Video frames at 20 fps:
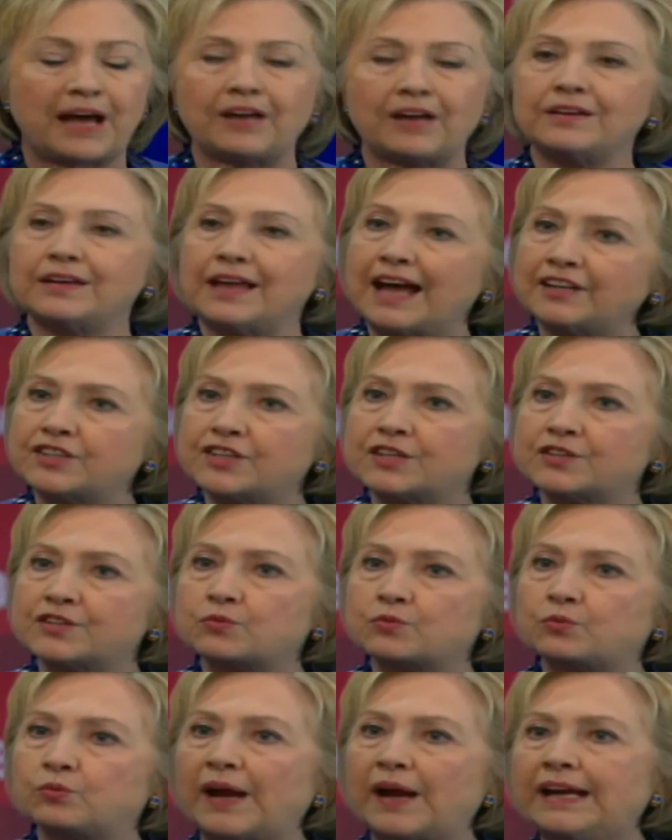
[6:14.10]
about not
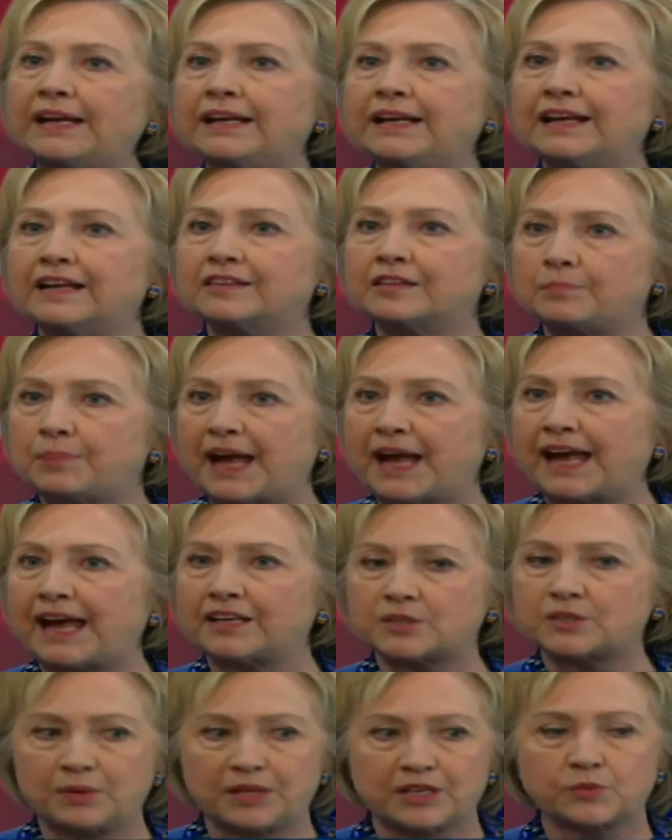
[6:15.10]
just reining in the
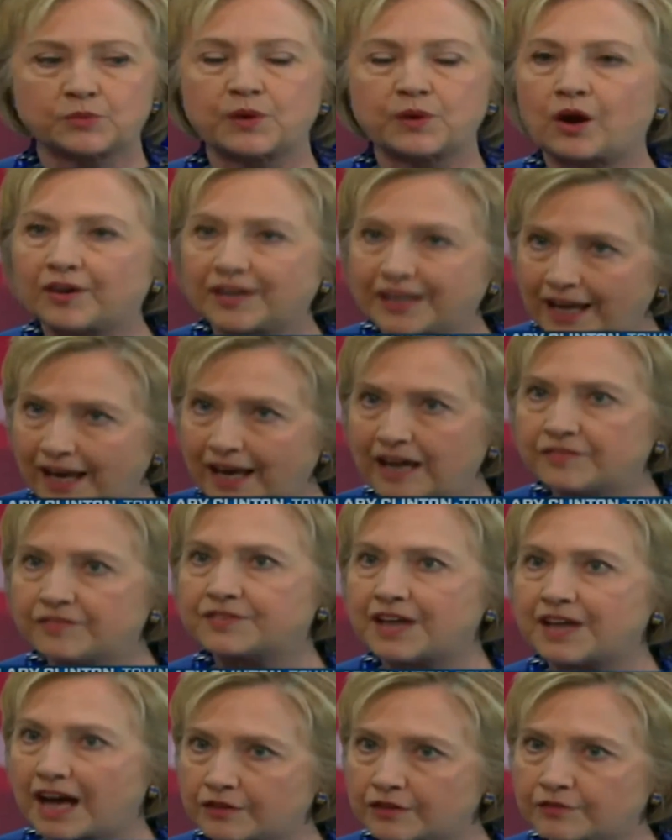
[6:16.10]
banks, because we already
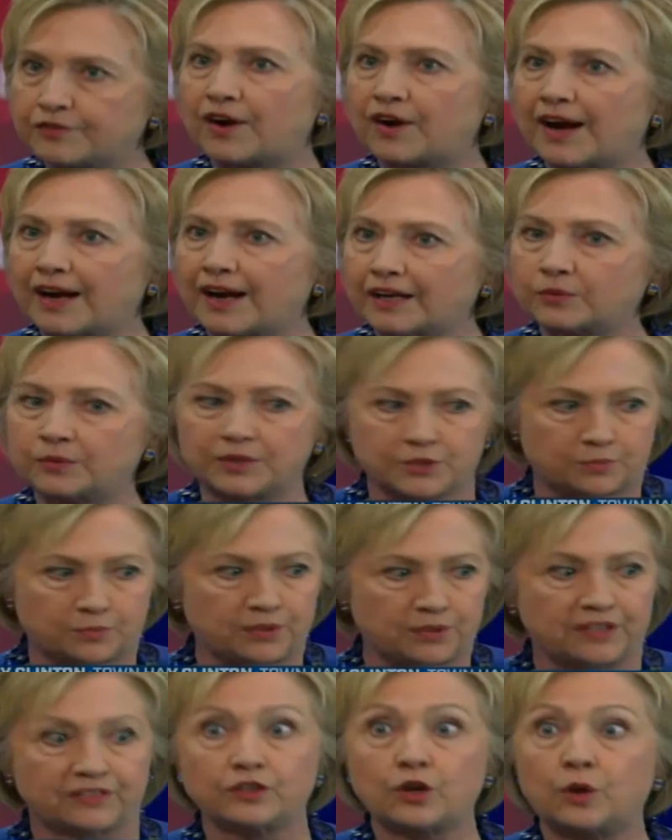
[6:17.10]
have Dodd-Frank,
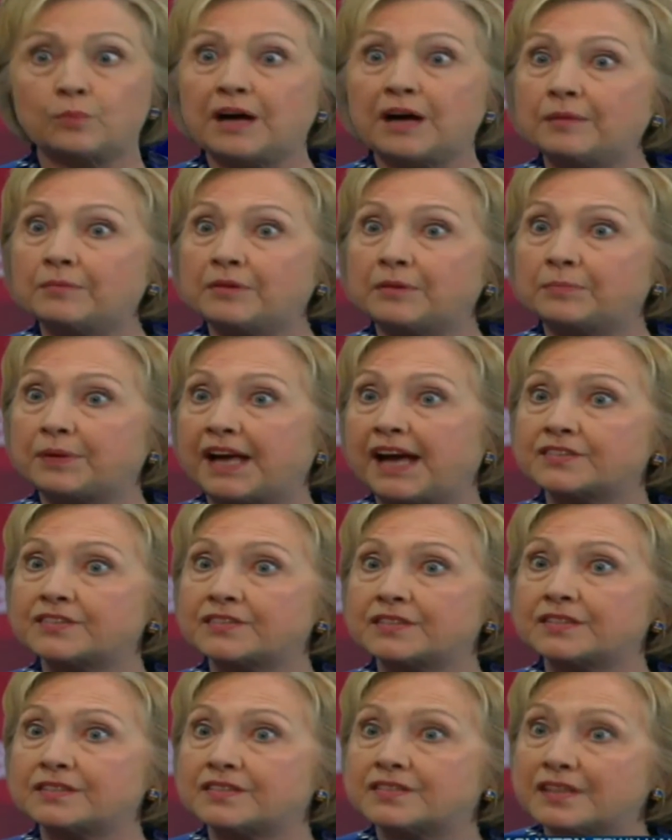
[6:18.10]
which President Obama
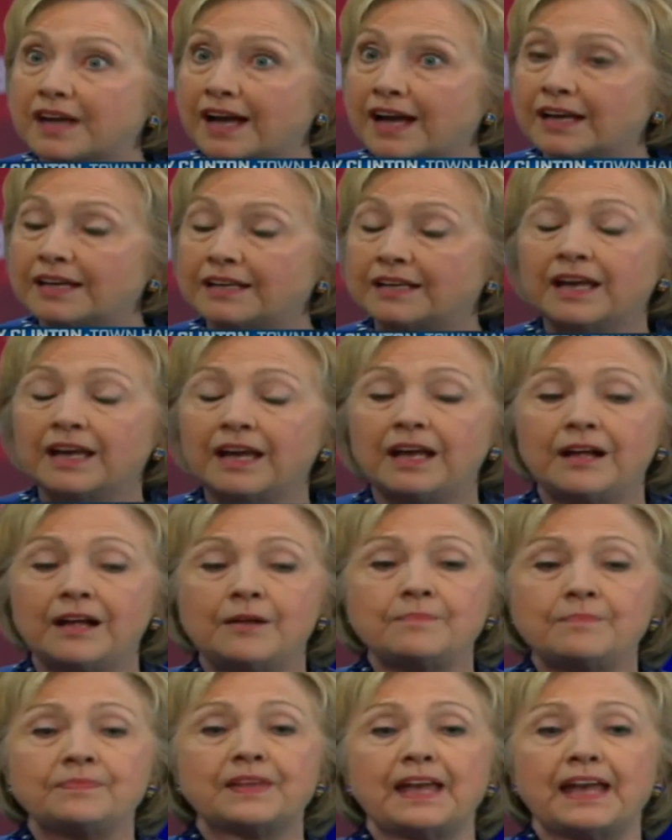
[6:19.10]
passed and signed,
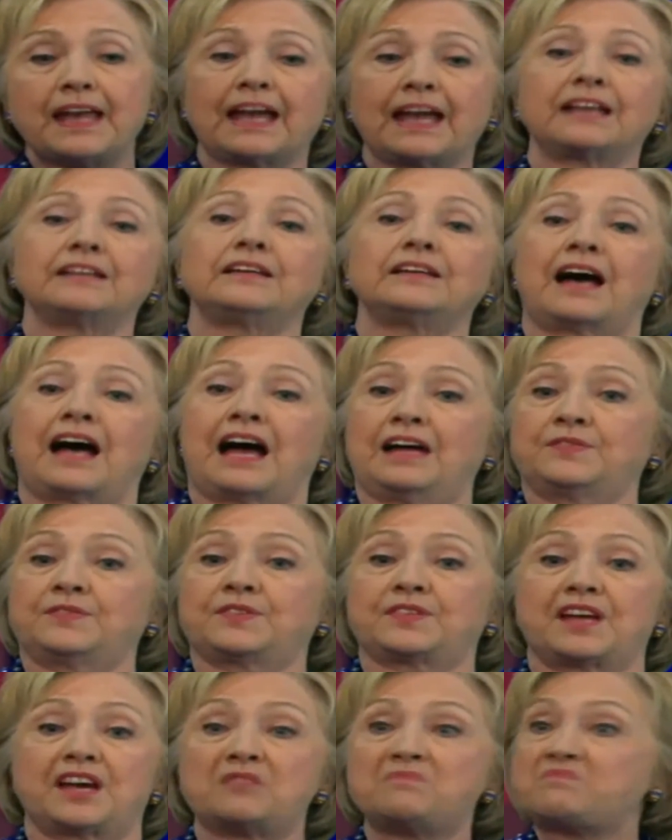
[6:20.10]
and
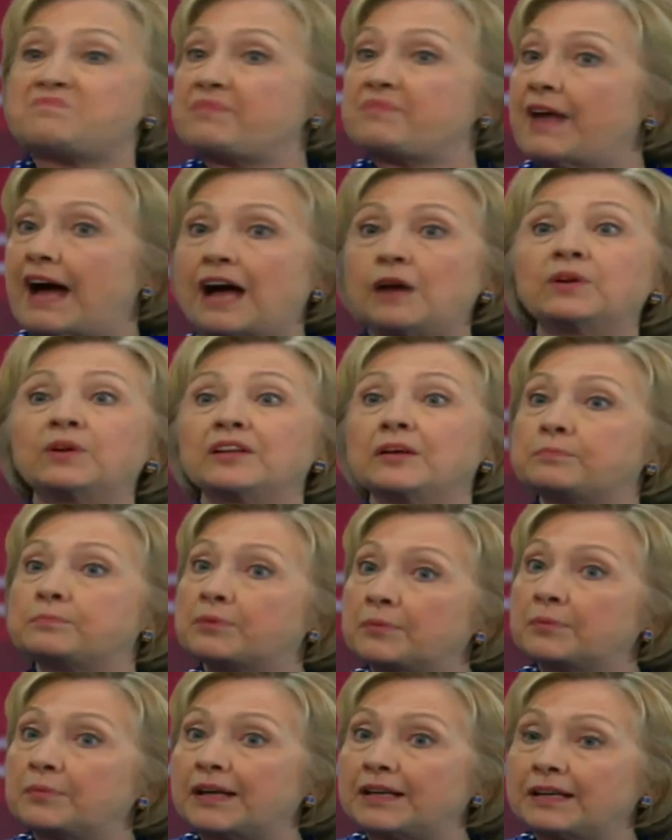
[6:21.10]
I've said, I will
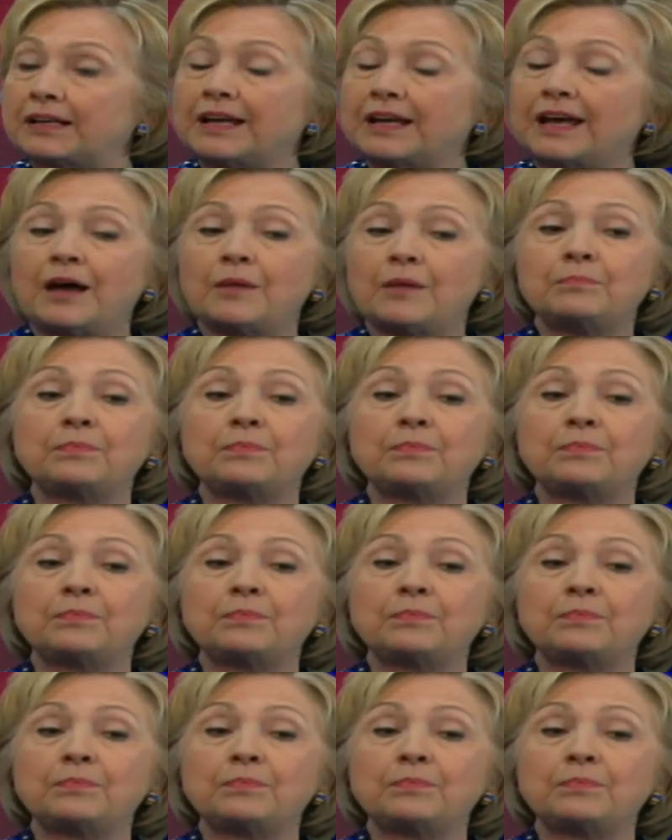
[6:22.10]
implement it.